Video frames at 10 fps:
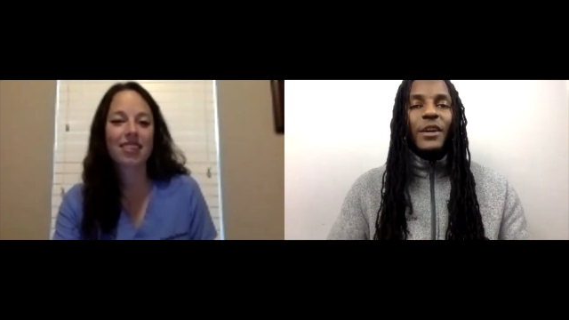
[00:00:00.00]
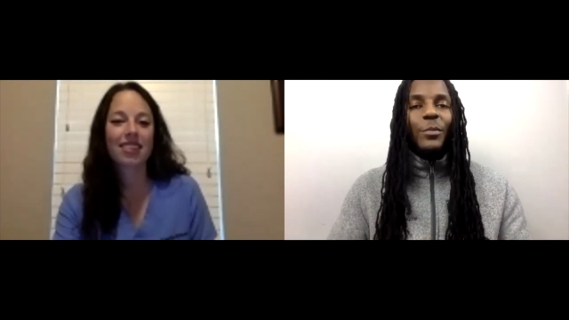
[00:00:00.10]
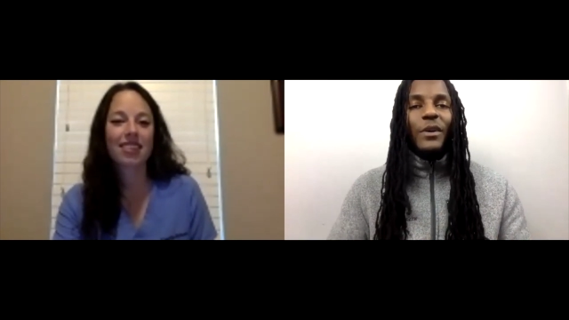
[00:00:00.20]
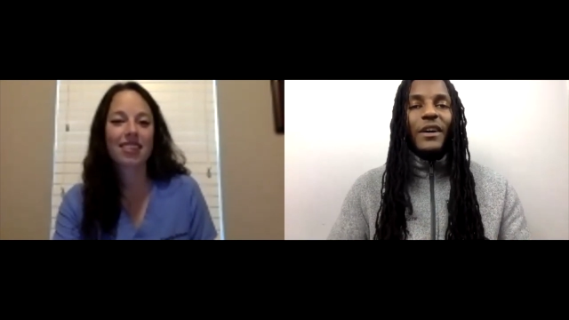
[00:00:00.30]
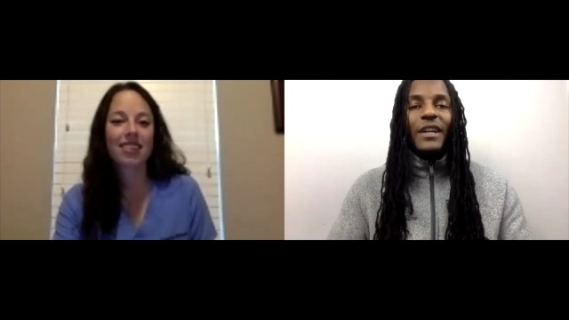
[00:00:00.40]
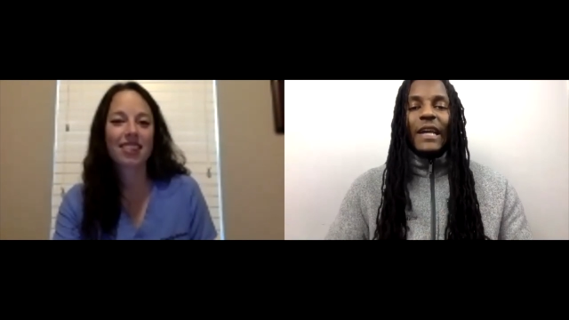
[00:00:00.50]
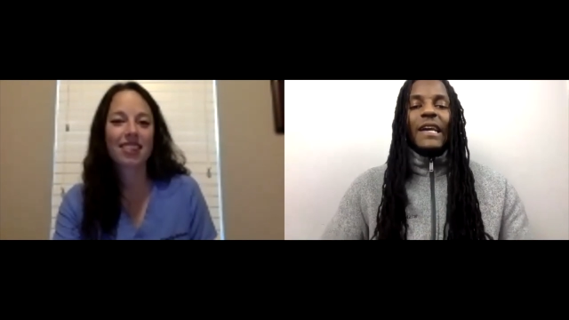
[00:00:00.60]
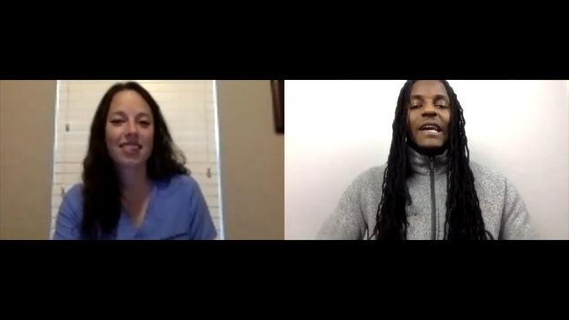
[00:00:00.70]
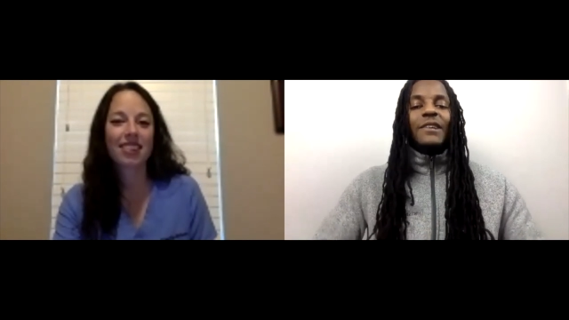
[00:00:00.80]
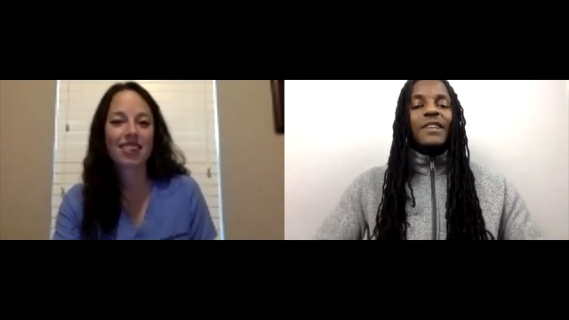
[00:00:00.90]
Speaker 1: But
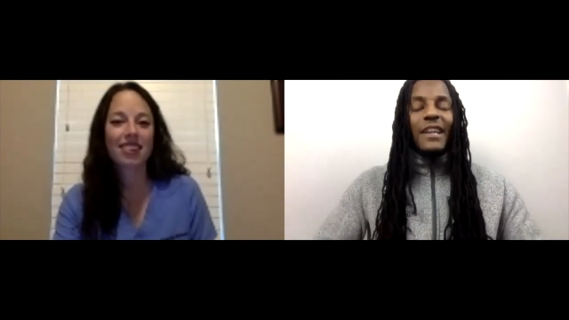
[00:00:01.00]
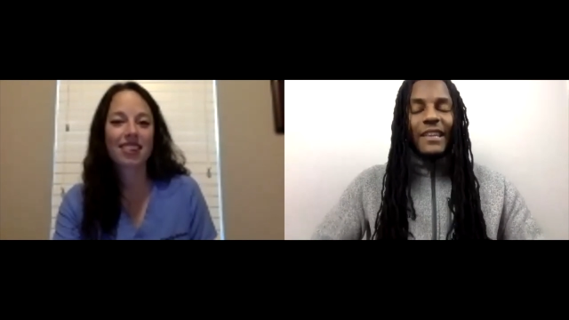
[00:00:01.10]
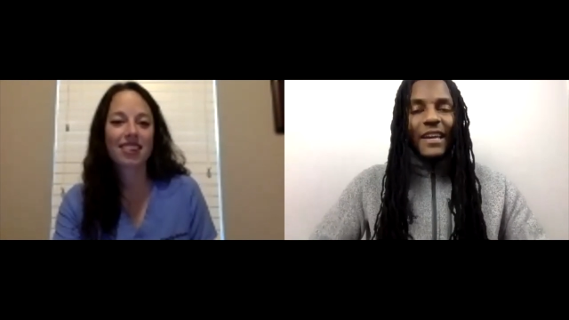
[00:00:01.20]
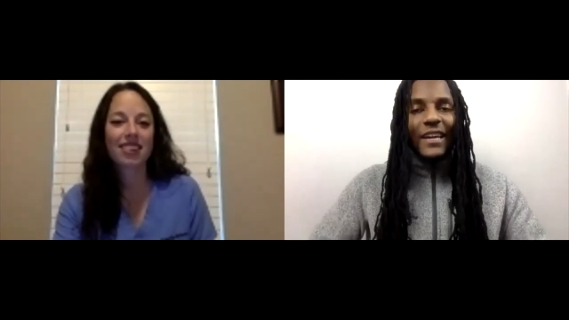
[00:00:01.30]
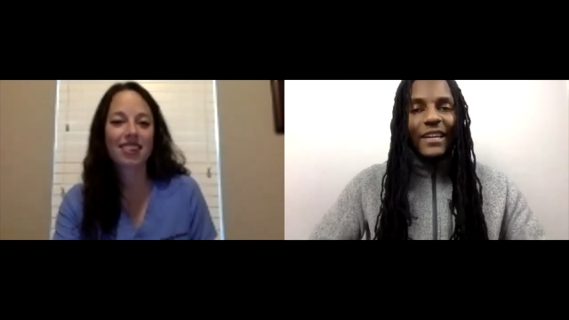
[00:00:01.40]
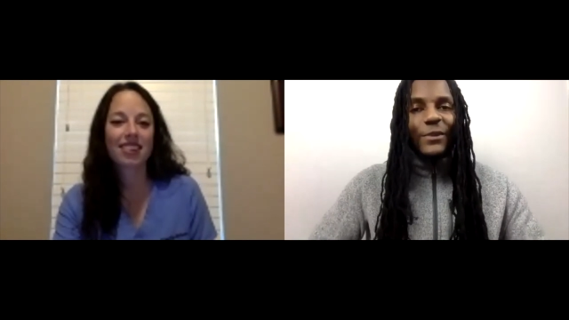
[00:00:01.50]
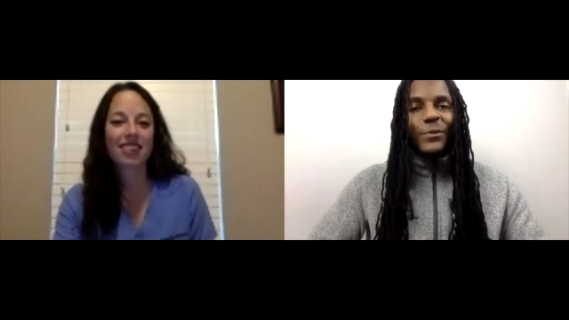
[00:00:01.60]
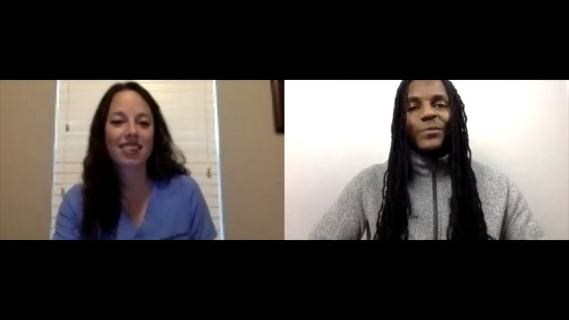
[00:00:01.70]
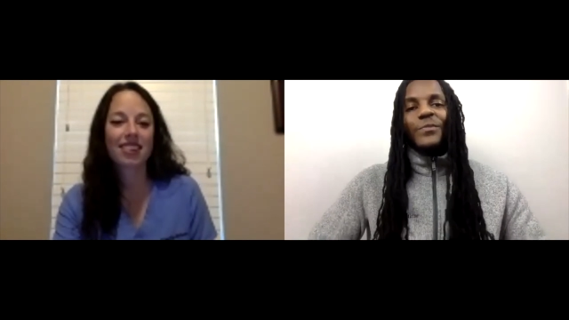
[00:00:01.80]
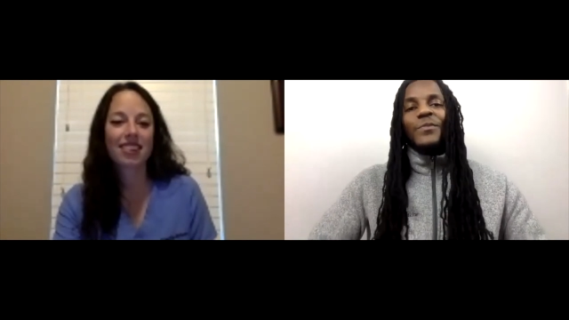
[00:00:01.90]
outside of that,
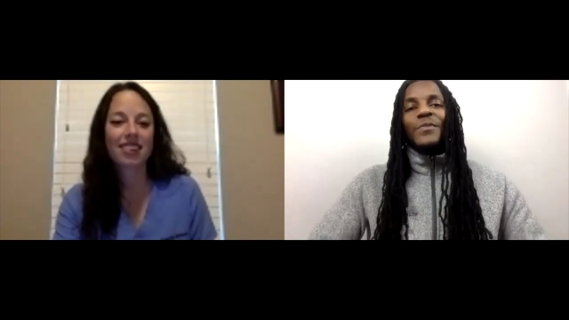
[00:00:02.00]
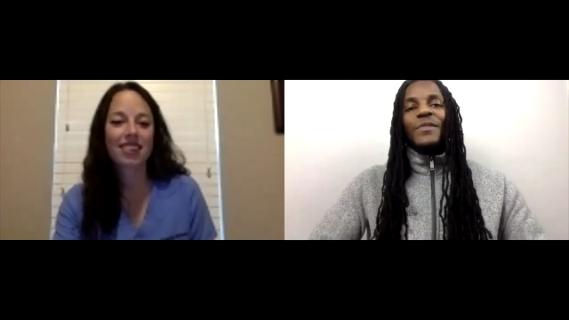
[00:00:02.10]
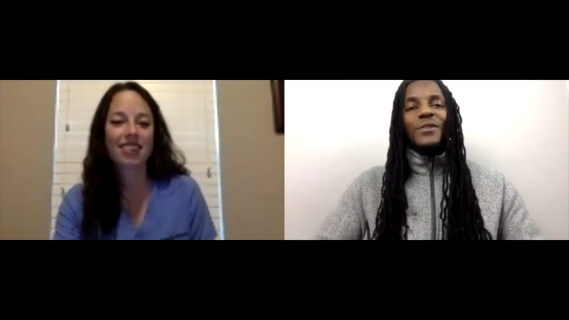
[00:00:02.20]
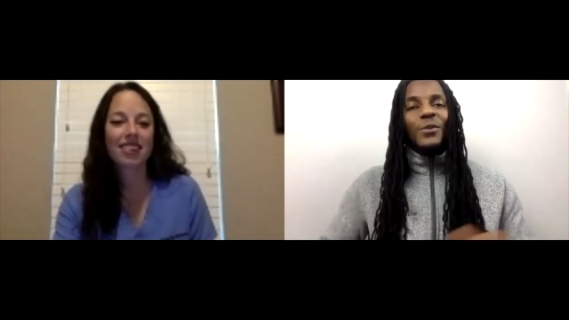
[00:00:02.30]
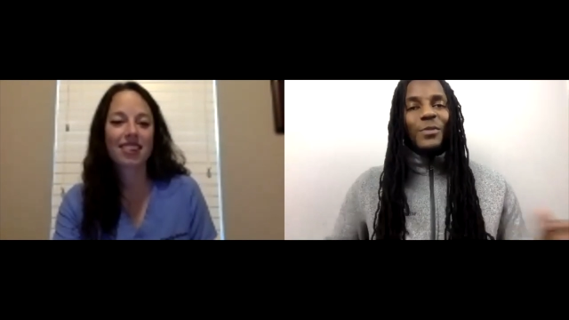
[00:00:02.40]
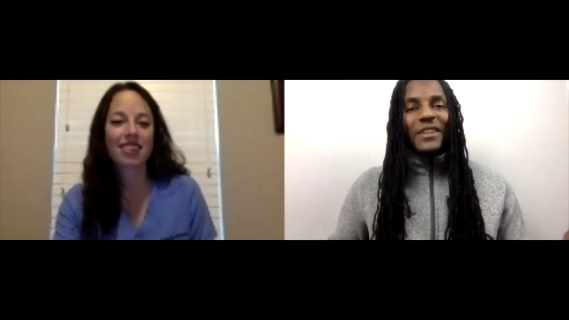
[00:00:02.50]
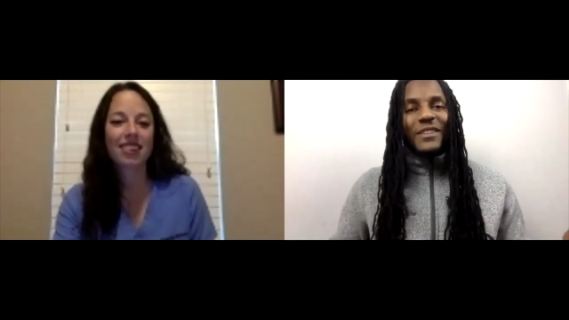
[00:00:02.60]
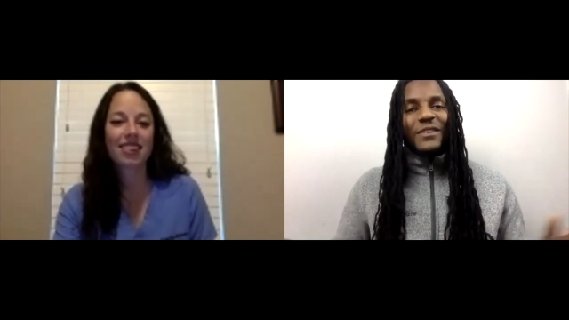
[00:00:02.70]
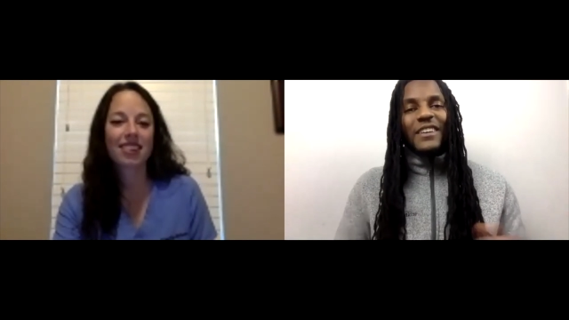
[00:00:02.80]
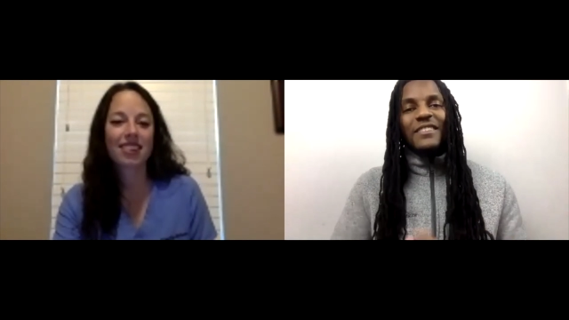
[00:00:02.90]
it's going to be it
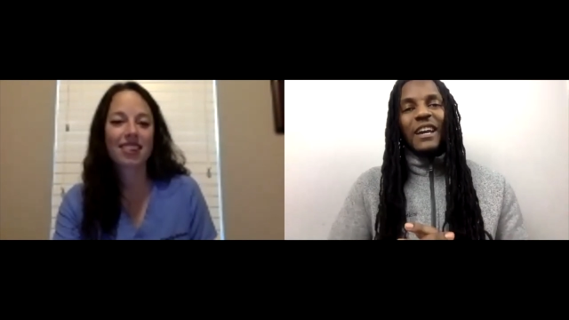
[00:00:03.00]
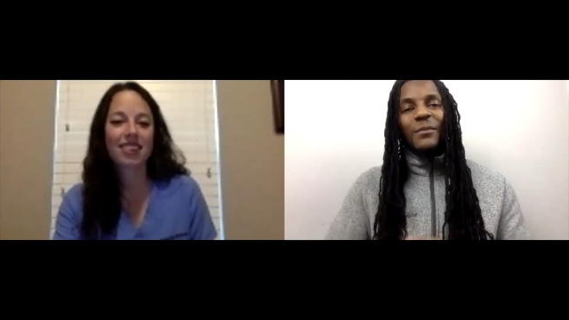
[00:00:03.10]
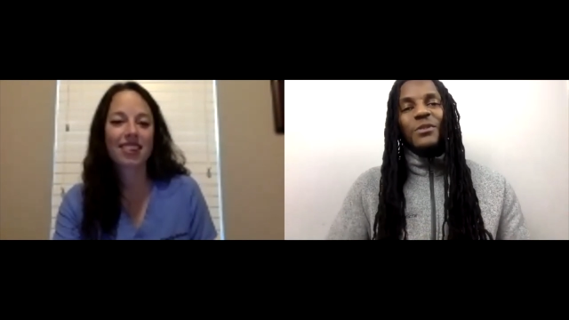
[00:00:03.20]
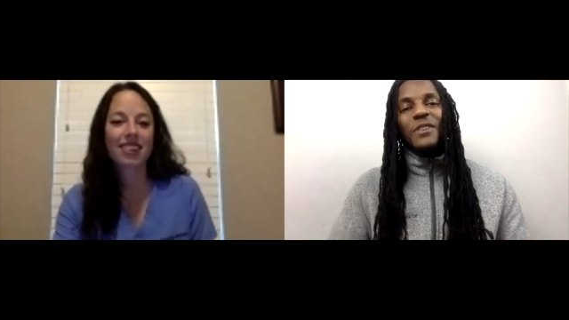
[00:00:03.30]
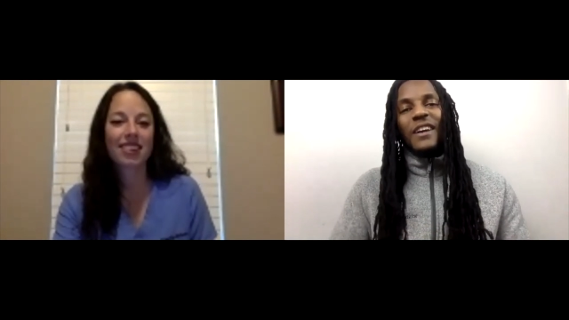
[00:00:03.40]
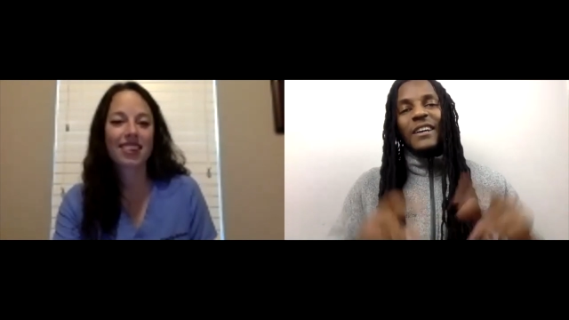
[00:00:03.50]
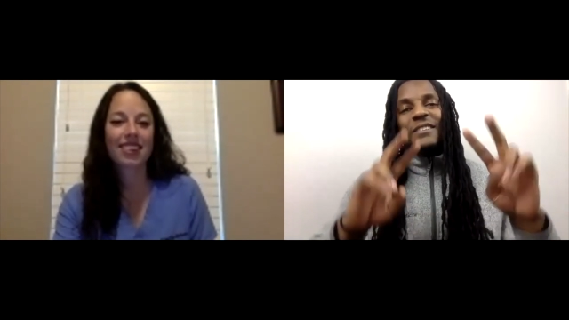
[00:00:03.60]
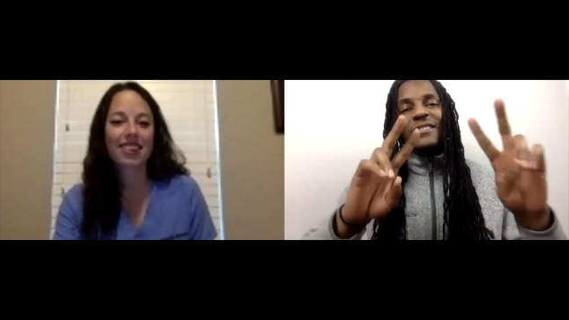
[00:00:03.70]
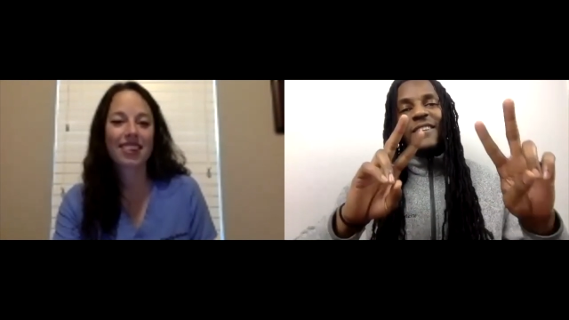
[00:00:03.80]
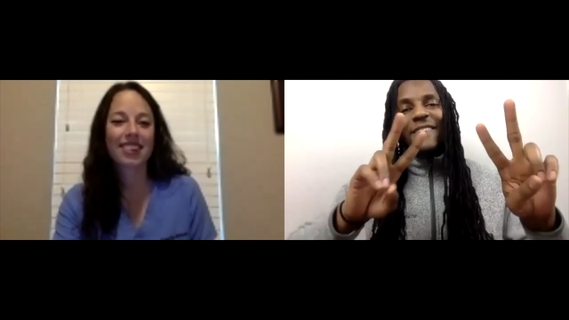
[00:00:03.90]
till next time. See you guys.